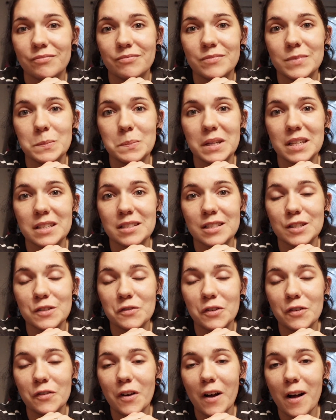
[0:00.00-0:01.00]
spaces
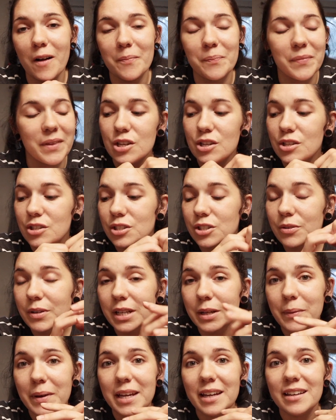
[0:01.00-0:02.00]
for fall. So
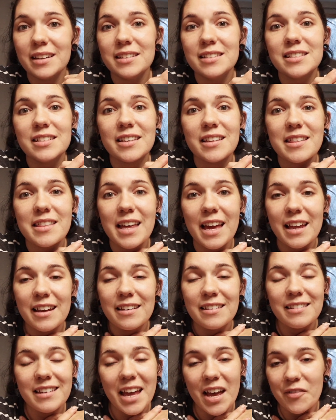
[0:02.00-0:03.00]
anyway, until
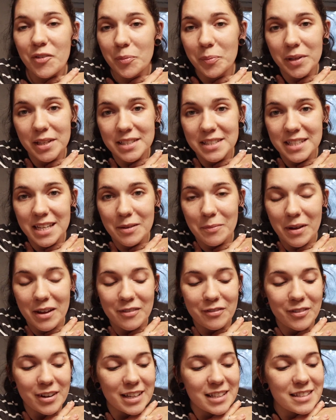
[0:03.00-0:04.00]
then, have a blessed day, my
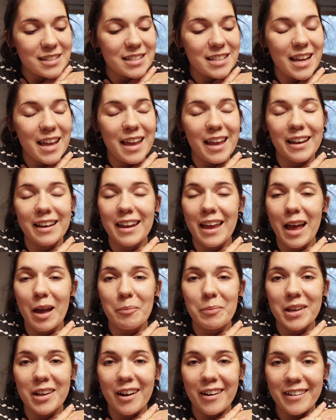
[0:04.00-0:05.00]
friends, and
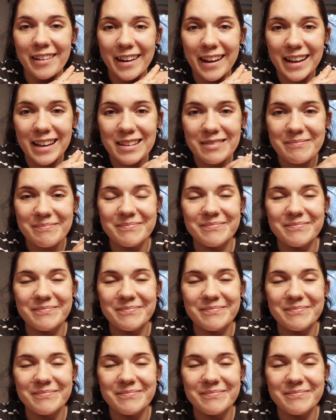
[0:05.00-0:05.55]
happy gardening.